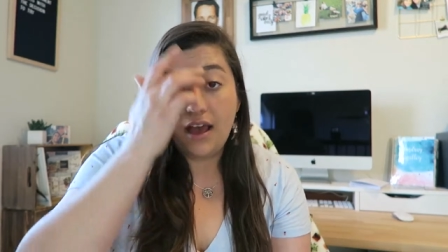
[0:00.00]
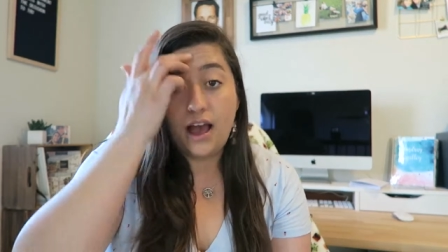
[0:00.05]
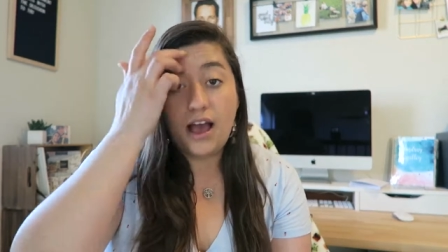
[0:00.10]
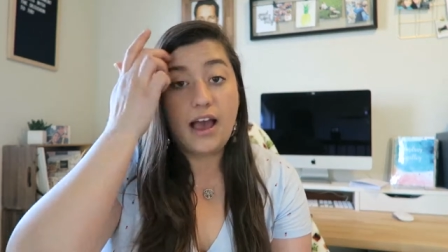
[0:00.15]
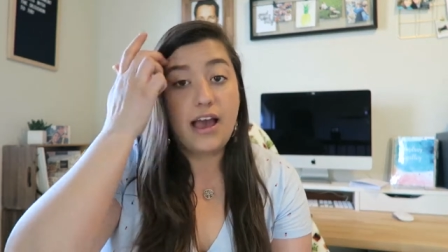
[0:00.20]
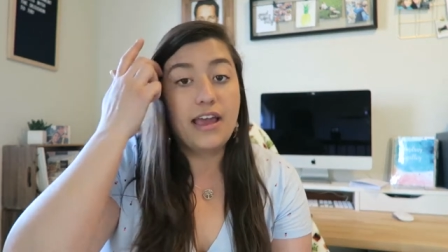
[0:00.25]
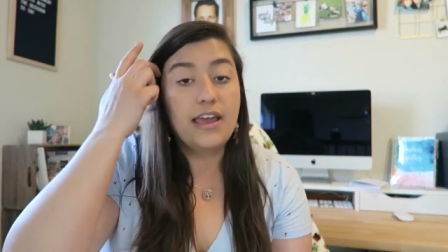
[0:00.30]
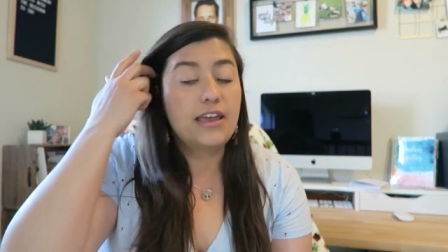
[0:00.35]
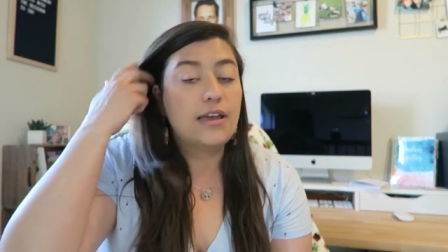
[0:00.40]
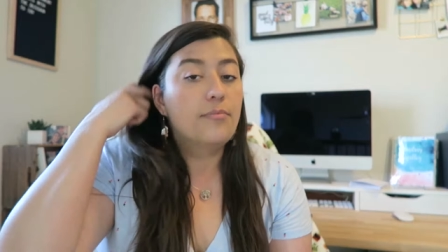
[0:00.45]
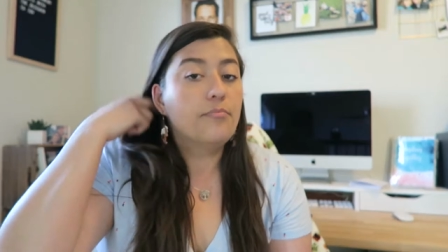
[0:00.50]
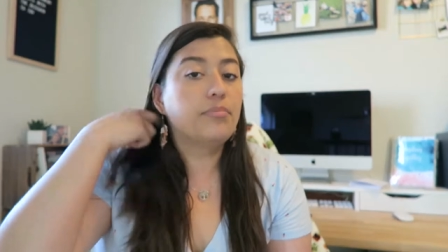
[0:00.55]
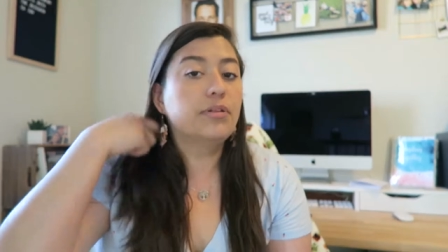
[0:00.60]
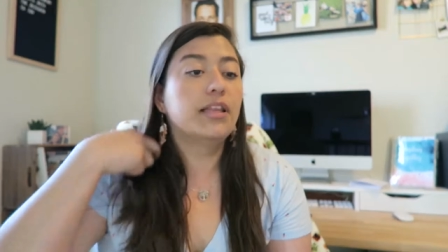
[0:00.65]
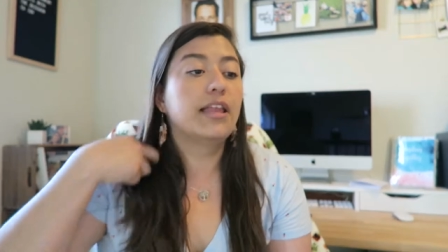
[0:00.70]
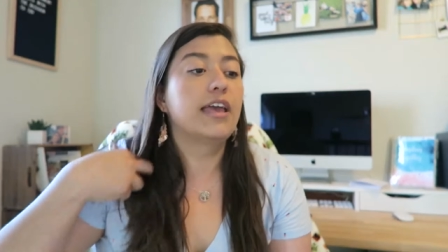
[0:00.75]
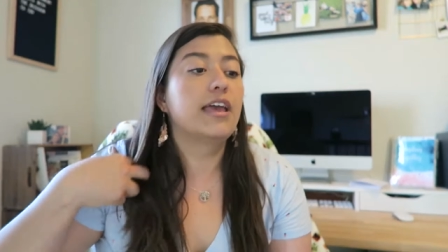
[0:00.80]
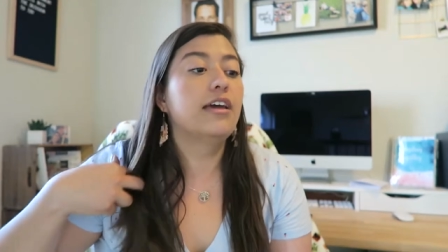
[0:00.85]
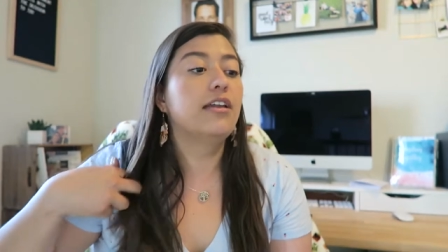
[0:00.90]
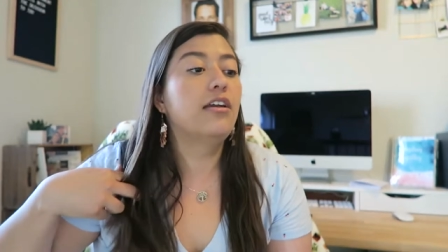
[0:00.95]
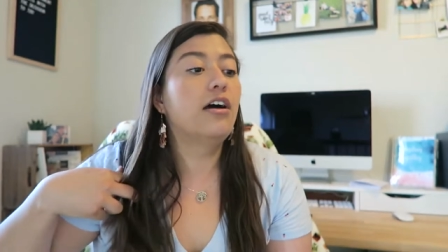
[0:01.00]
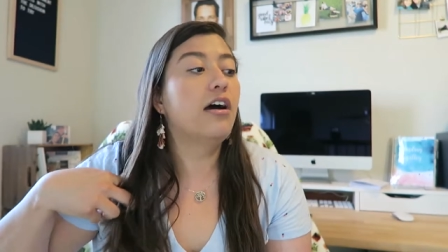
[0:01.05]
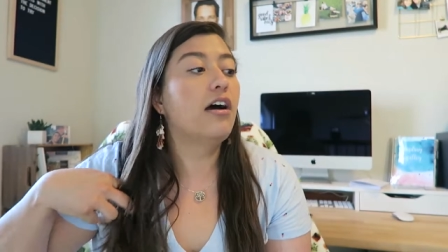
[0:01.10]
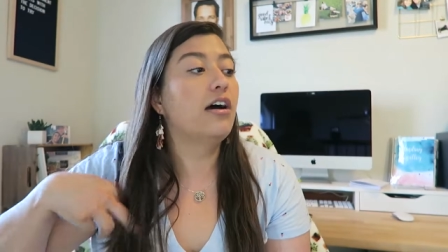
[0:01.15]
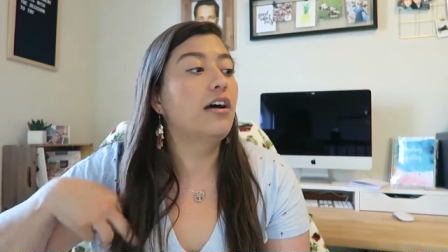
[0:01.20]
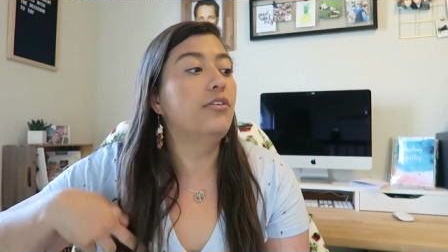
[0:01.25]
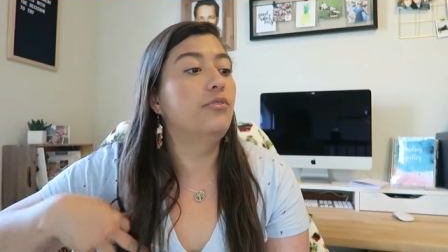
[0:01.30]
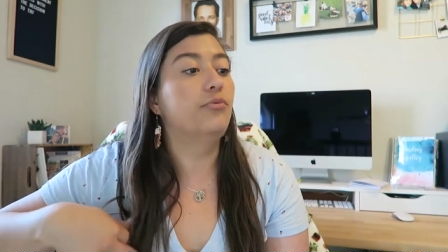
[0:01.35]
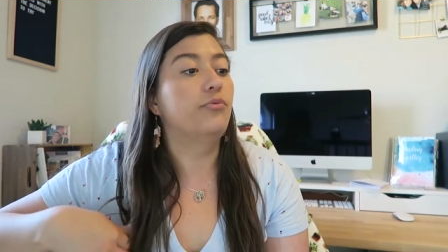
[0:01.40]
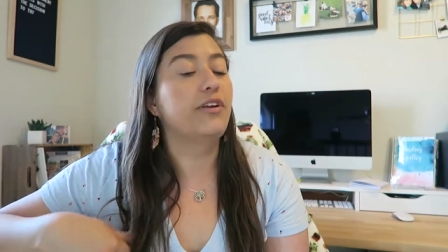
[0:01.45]
I plan
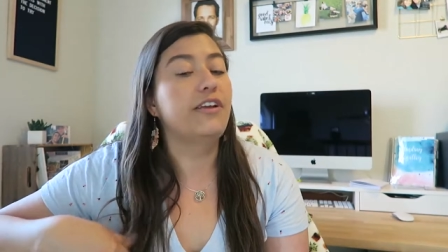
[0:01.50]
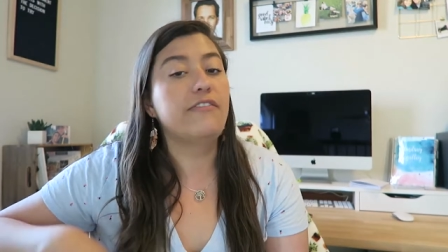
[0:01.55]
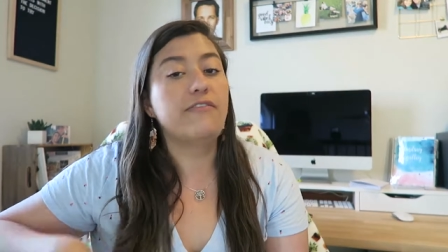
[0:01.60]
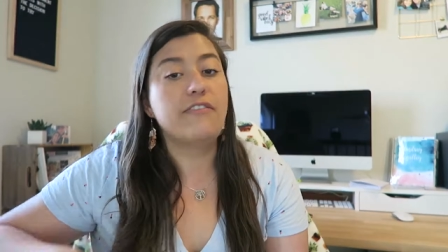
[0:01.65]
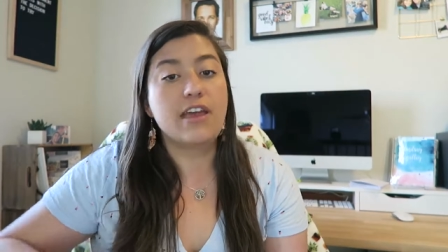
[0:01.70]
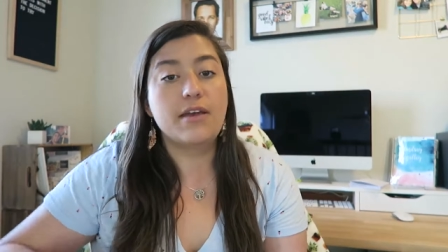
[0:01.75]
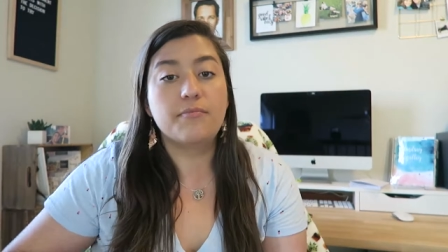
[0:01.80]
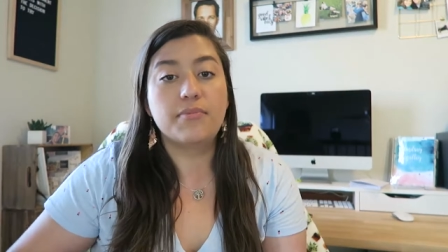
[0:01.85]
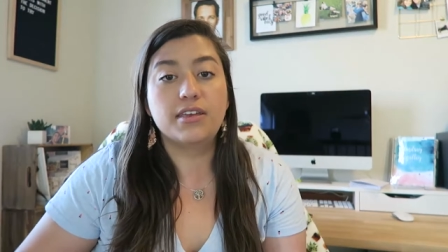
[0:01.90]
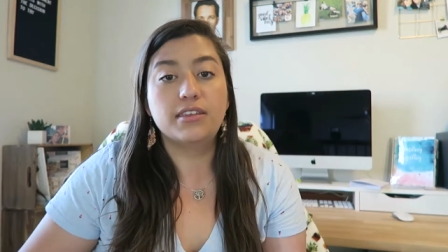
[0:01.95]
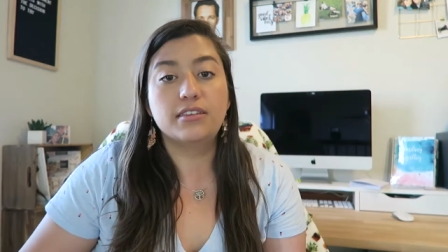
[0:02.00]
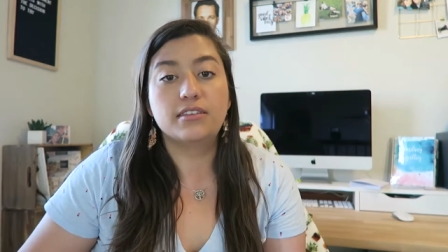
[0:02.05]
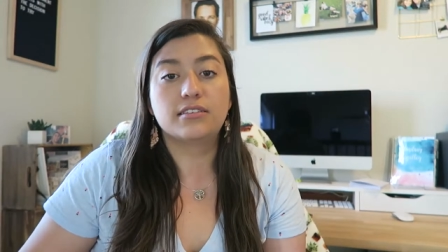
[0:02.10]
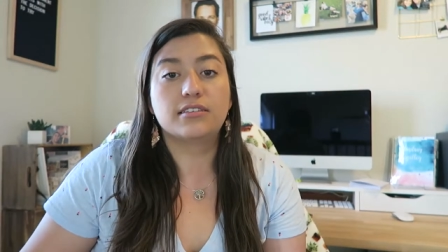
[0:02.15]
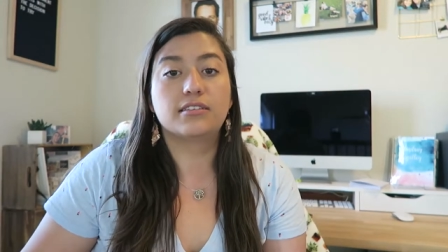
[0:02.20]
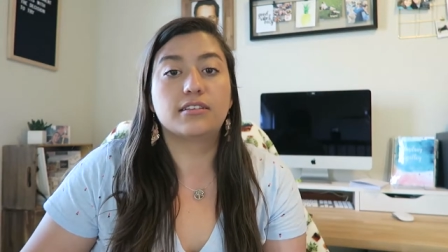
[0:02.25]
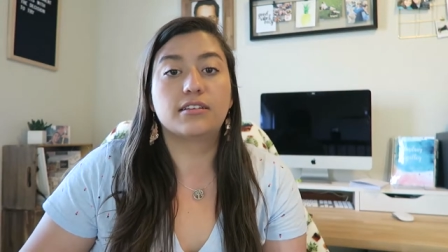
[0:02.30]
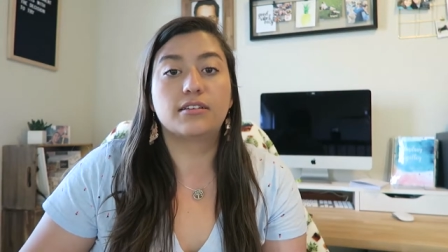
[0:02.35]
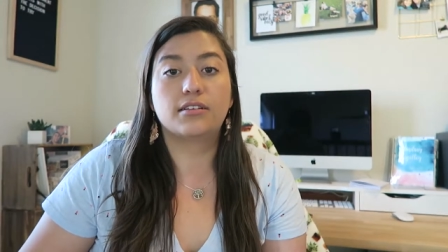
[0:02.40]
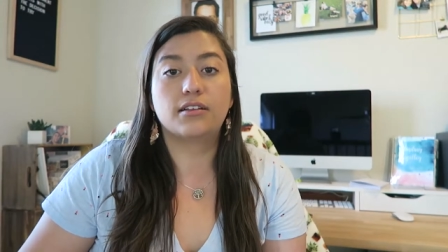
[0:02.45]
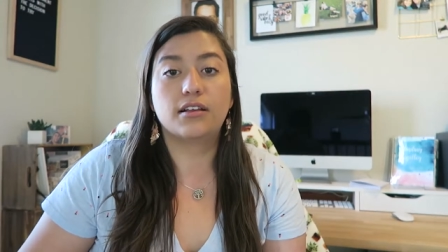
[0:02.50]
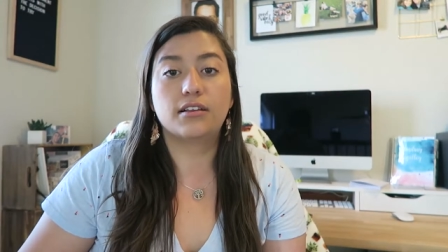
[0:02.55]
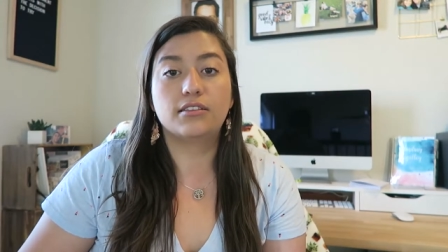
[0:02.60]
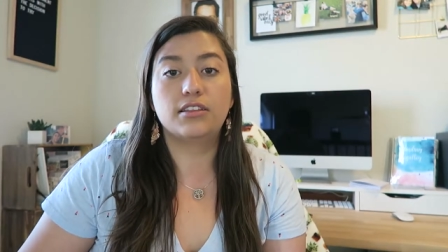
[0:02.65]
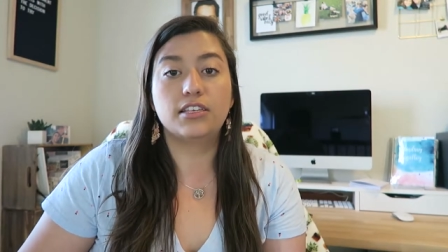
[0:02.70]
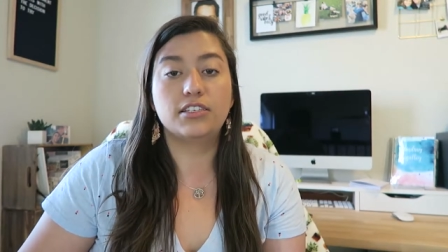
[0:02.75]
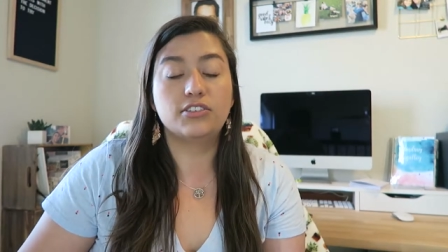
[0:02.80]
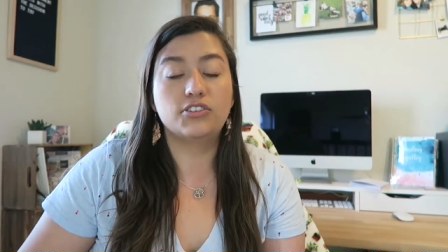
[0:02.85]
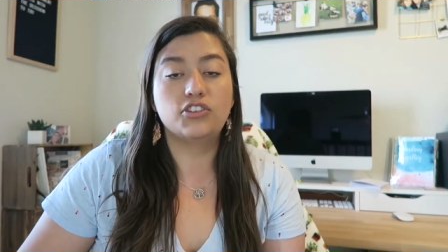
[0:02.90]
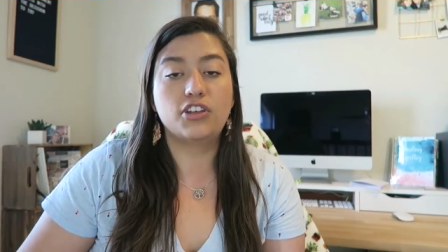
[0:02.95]
on revamping this
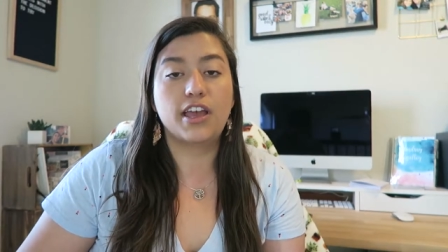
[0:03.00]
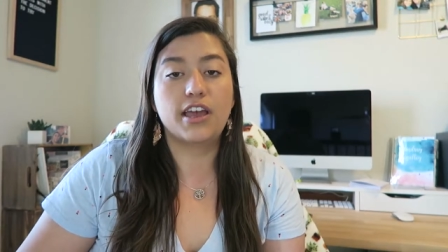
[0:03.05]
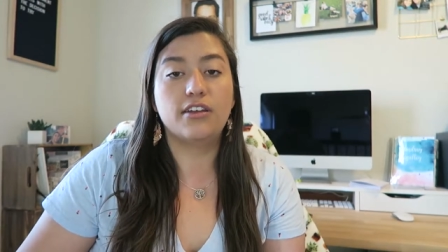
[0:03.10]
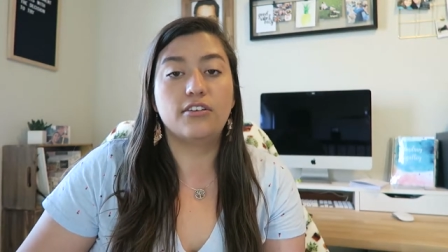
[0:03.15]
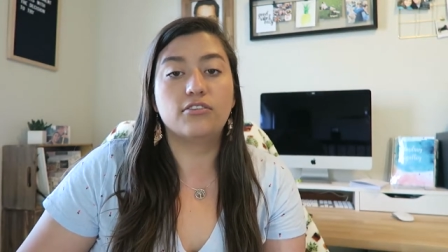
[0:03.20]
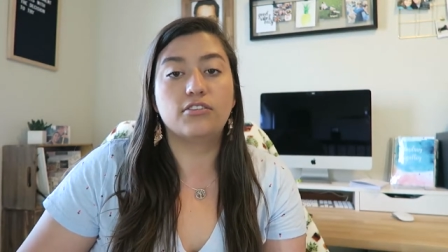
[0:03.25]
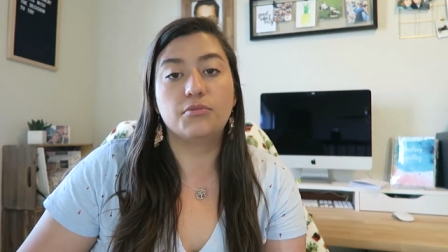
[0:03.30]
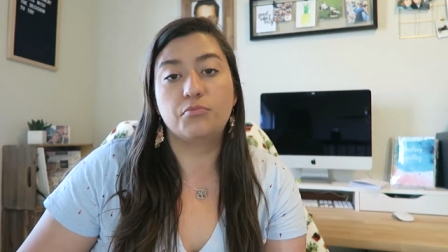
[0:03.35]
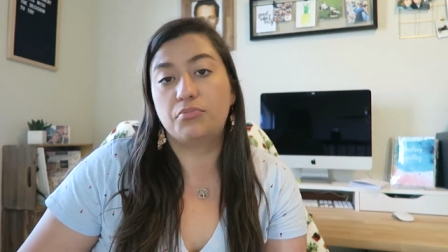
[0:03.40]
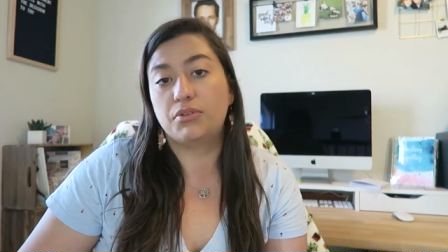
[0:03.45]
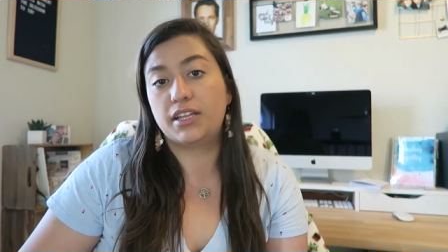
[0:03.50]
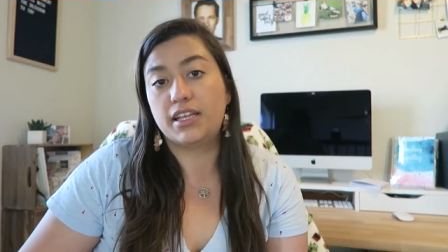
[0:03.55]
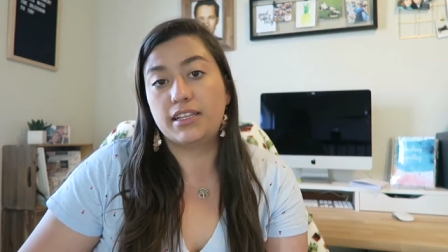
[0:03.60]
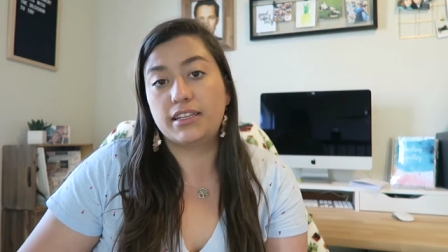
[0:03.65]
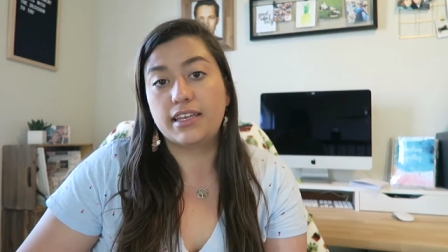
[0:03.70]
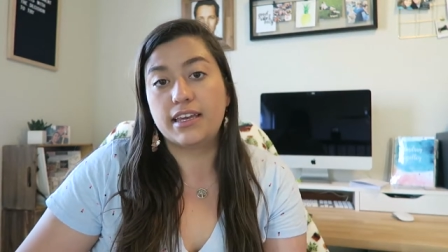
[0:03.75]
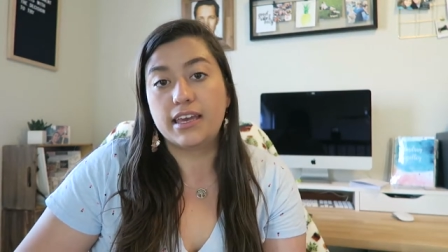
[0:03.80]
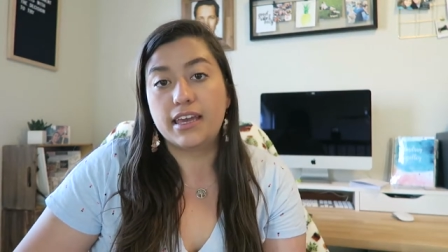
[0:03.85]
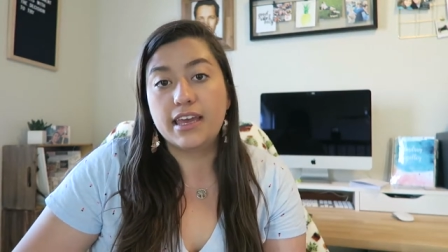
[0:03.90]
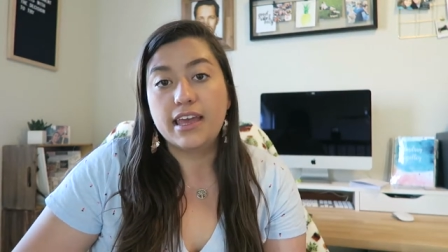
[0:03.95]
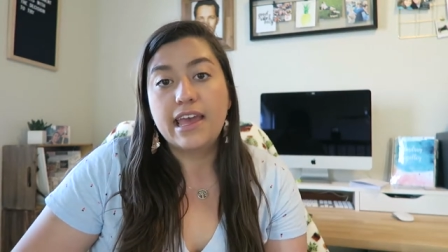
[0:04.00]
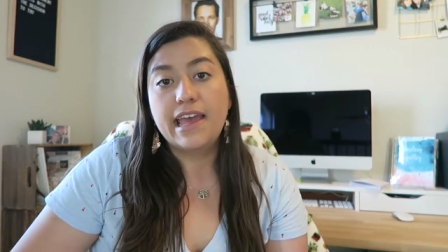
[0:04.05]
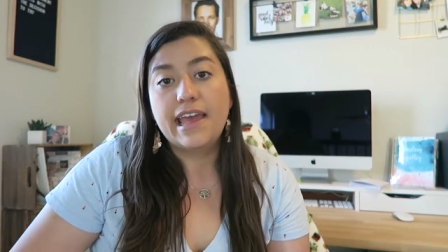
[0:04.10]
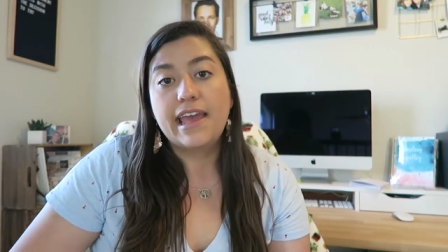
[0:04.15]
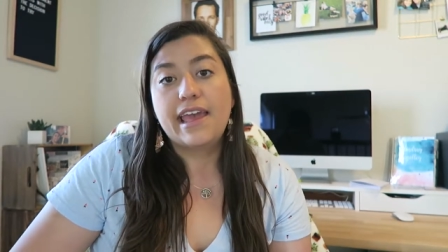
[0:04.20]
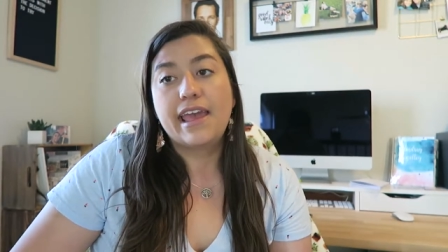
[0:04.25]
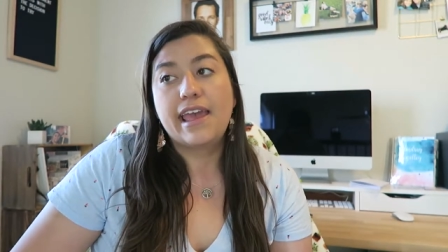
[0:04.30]
this channel completely